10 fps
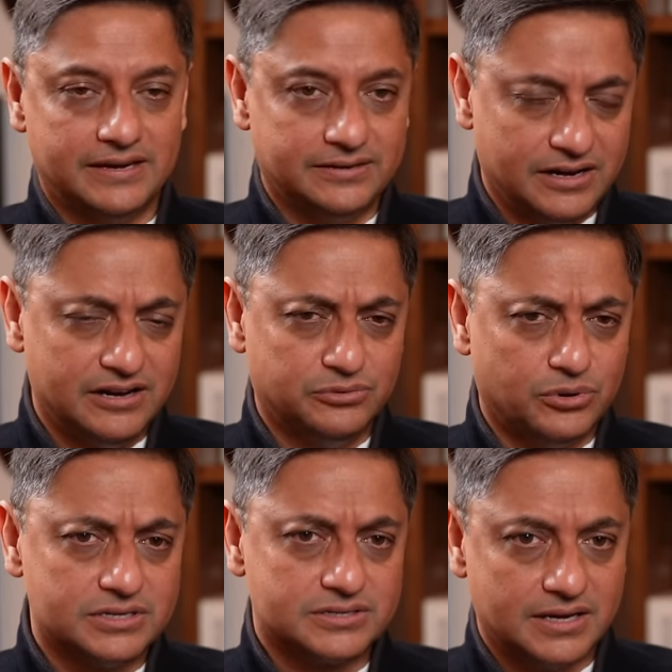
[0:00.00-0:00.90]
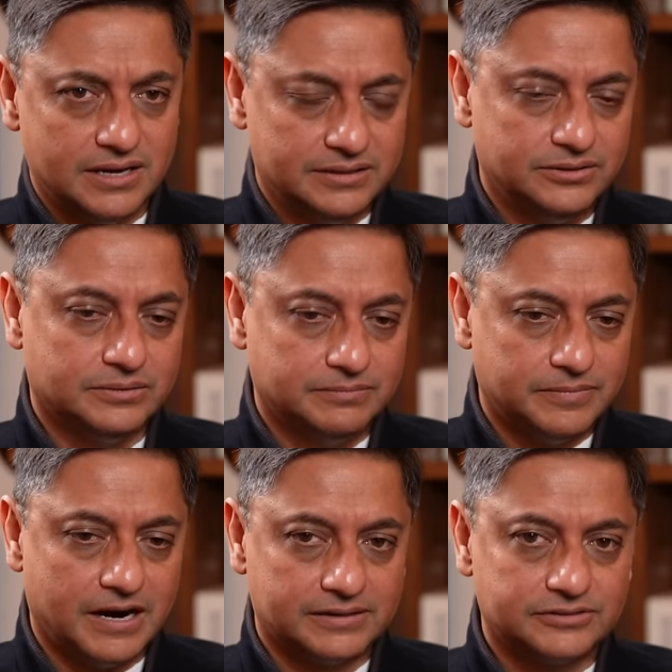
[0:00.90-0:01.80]
then I was I know
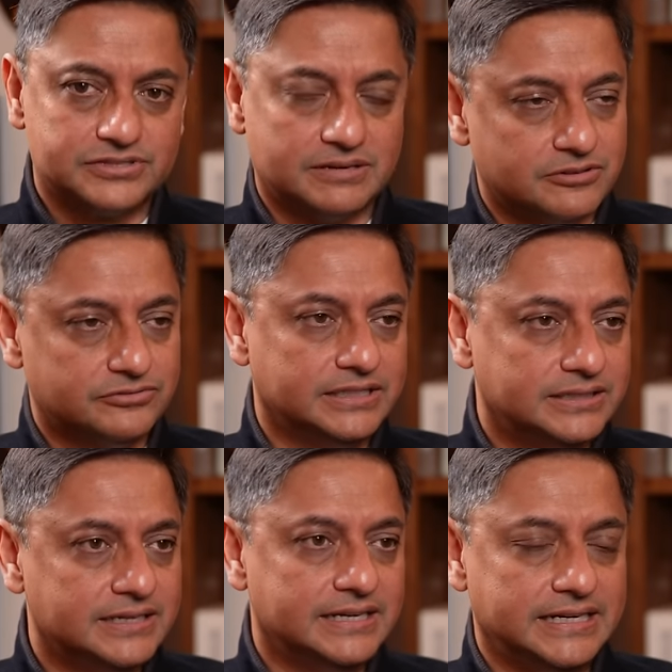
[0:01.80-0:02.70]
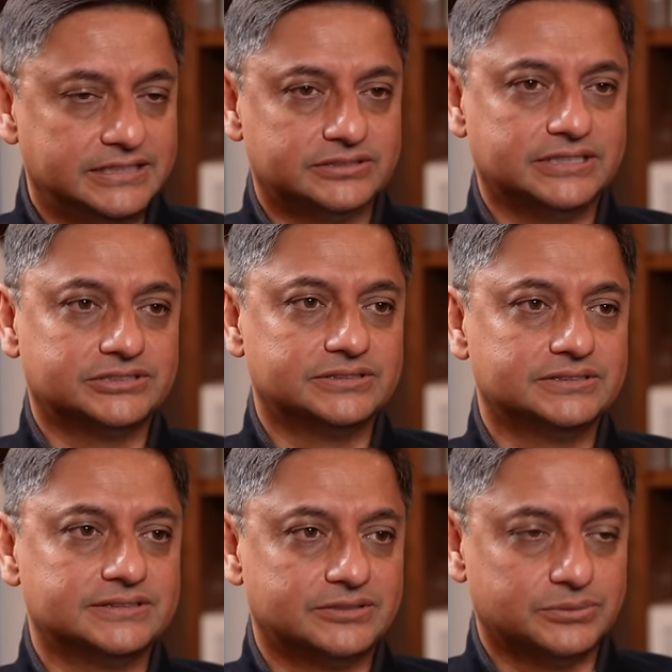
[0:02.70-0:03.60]
part of some of the
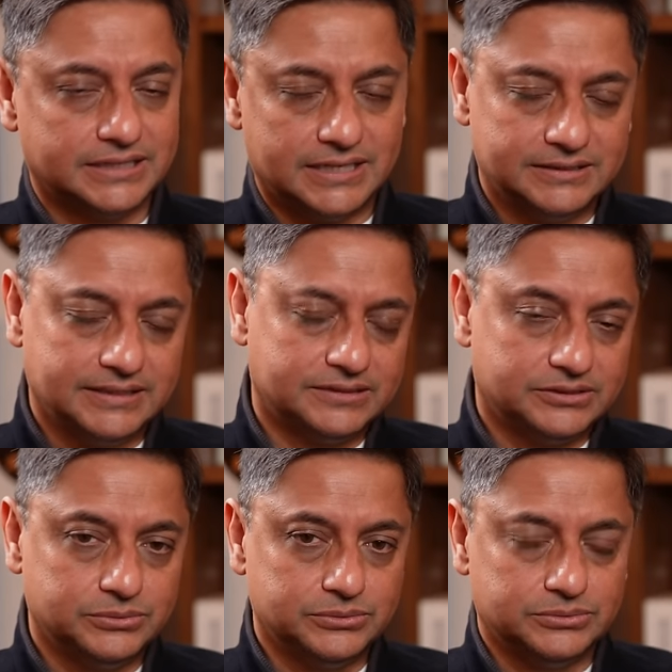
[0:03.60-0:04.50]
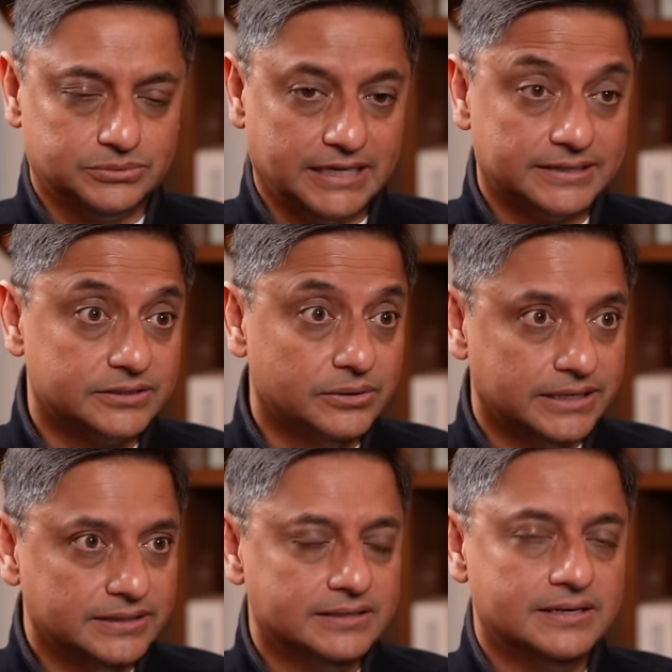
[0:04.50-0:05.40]
iterations that were done that to to get it
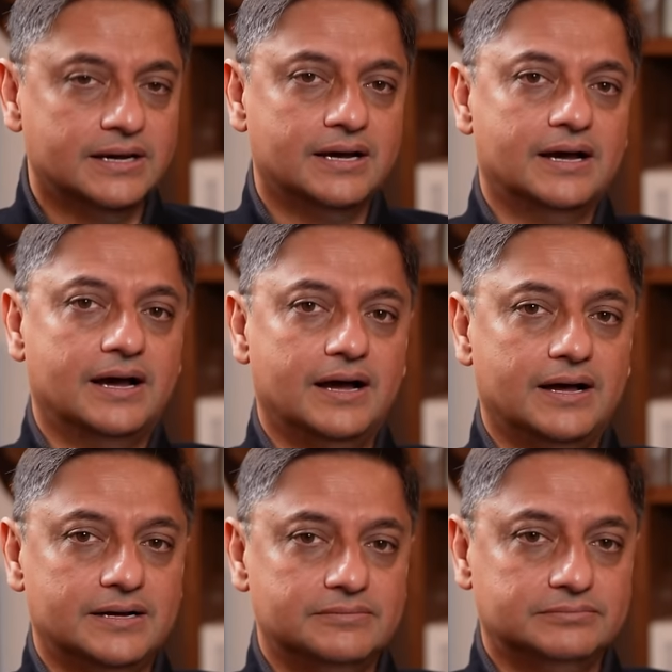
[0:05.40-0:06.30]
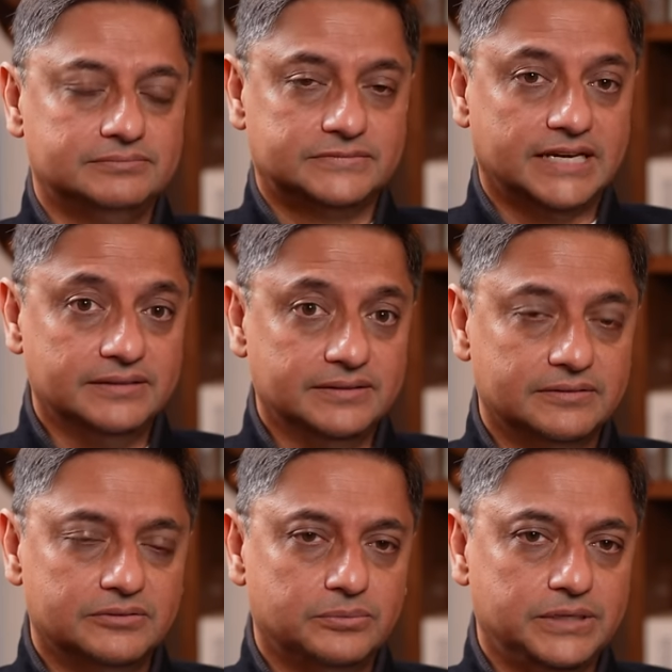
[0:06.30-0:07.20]
going. Um, then
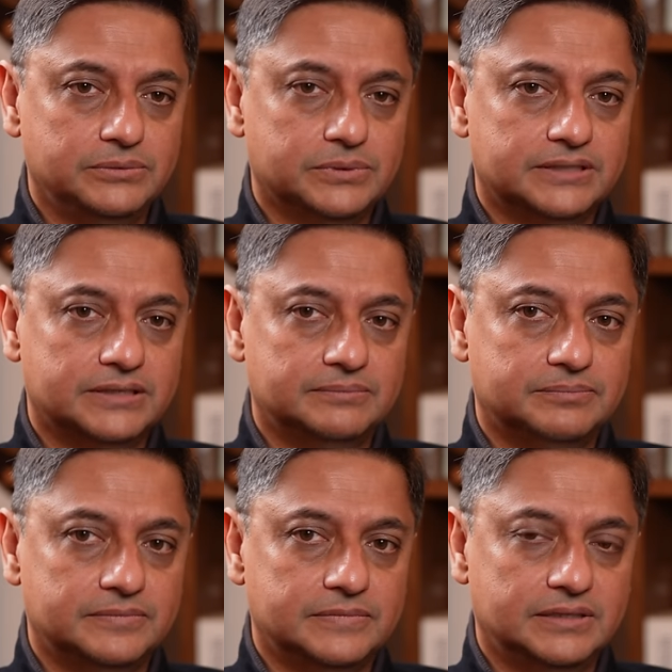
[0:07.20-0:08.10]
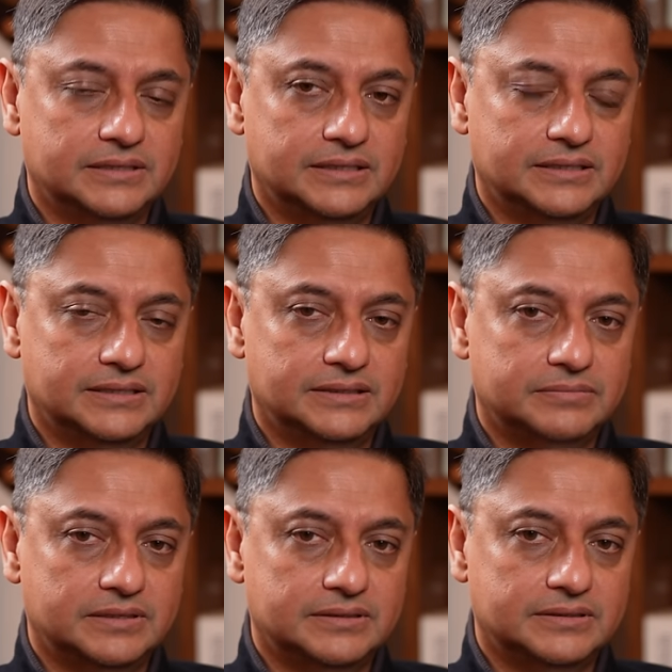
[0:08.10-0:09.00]
we were uh uh uh, uh,
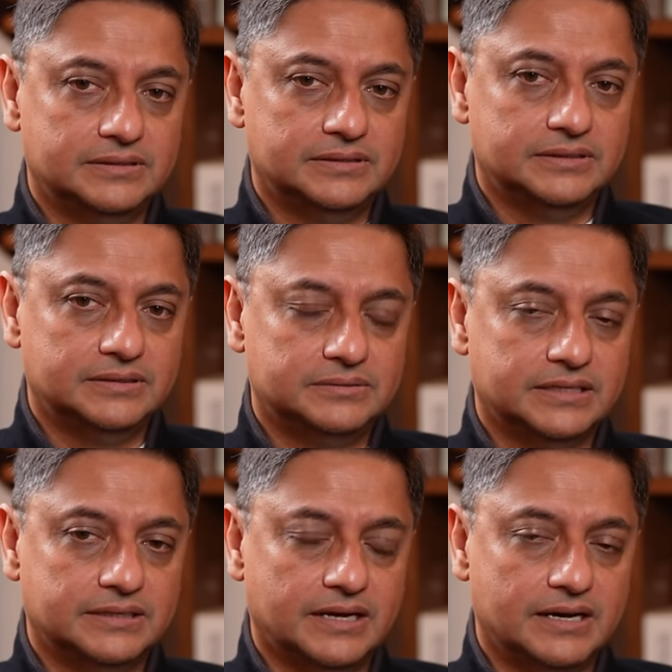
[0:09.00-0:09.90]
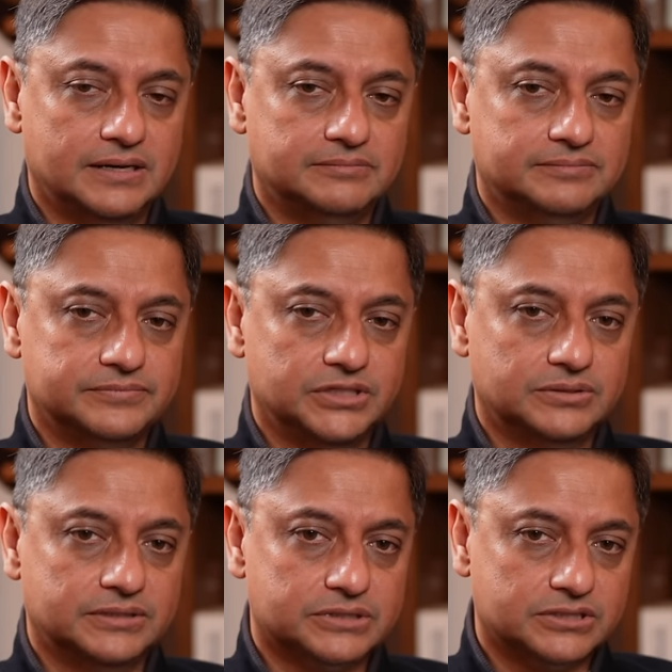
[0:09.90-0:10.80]
uh, uh, then um, you know
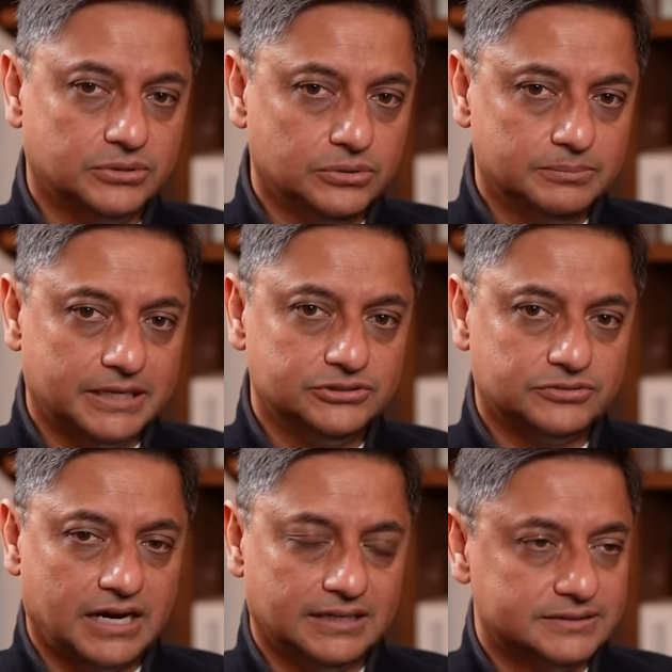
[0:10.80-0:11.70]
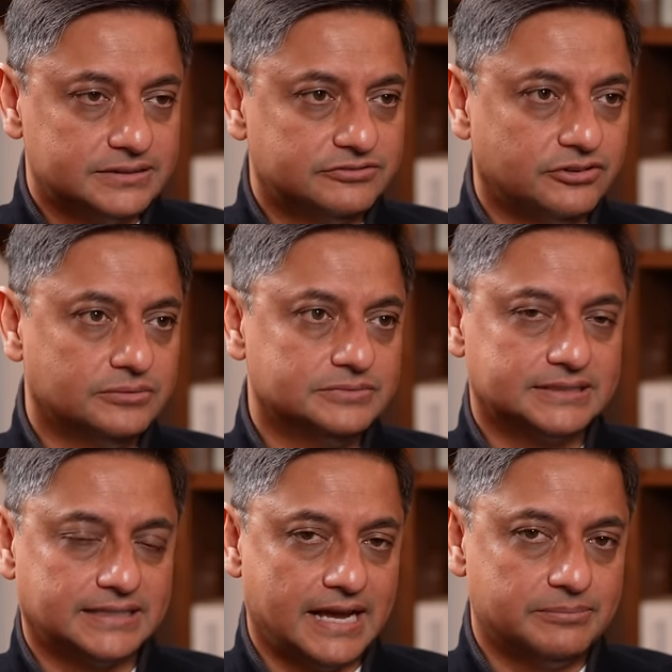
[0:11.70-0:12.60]
there was a whole bunch of other reforms
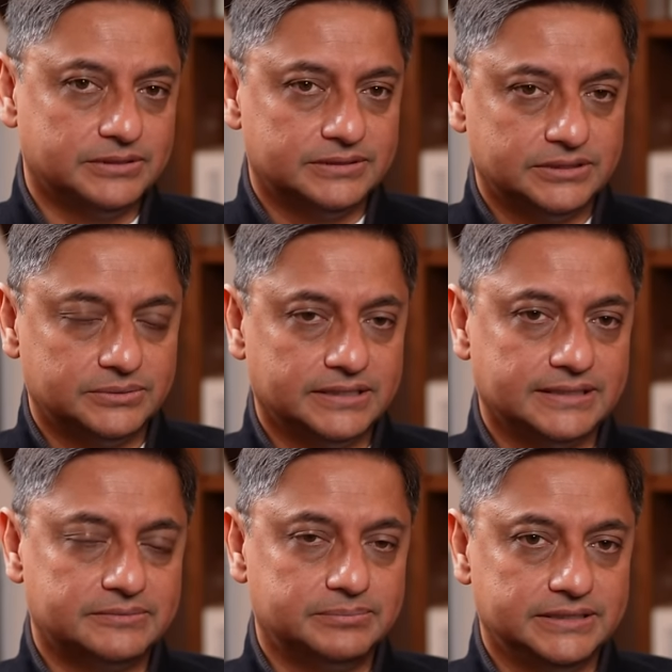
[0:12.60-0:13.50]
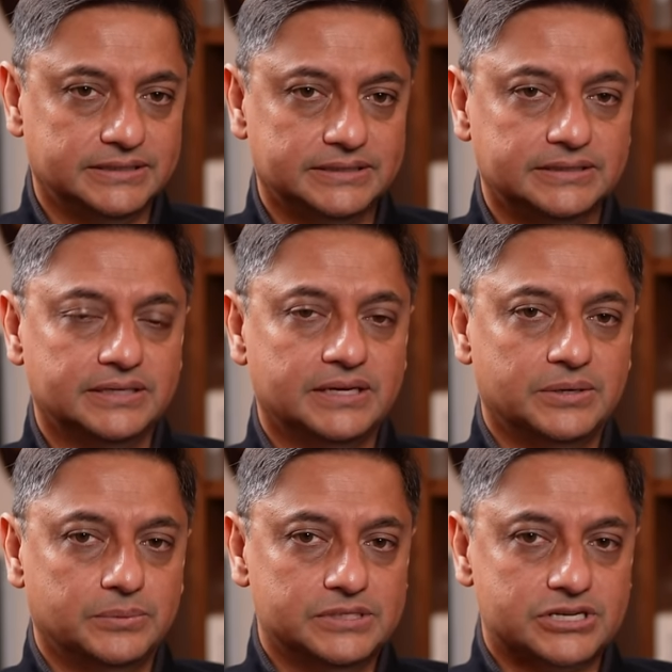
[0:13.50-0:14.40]
that happened during that period,
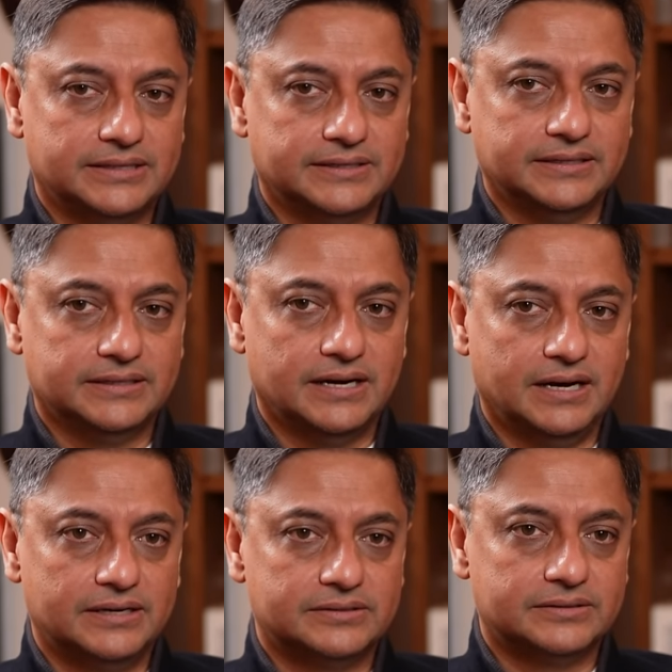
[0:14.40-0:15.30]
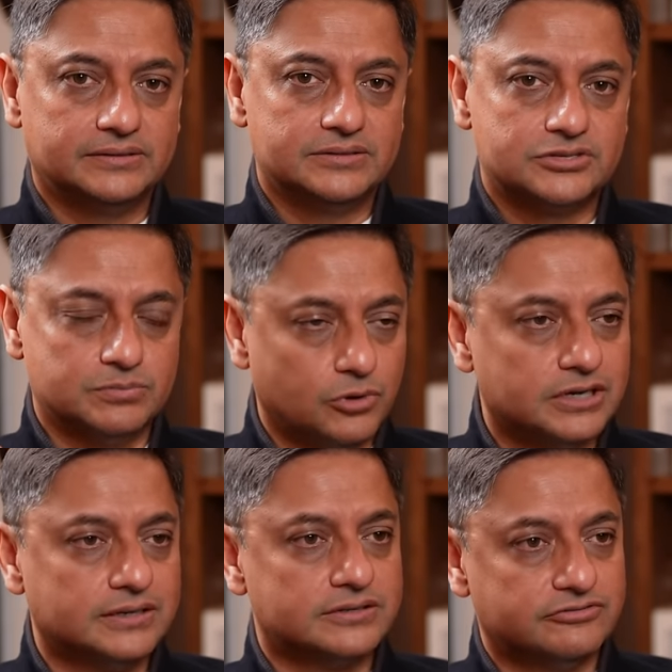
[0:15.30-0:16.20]
which I think are
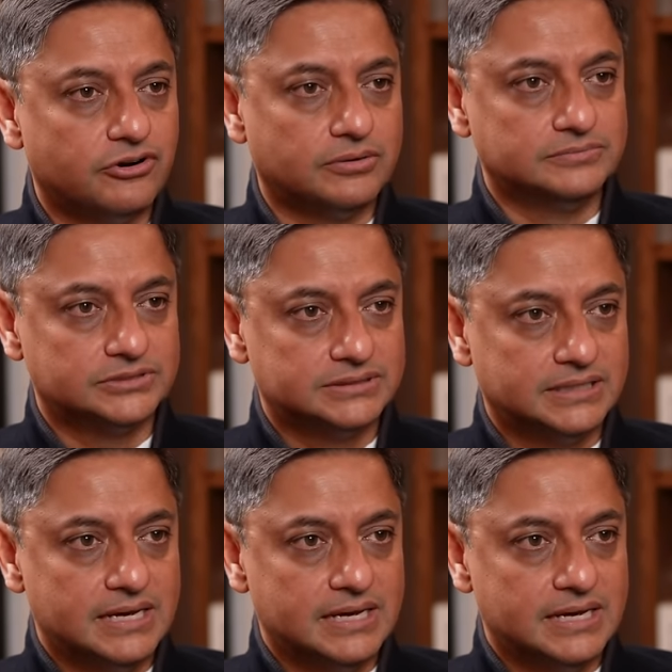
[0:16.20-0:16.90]
smaller reforms,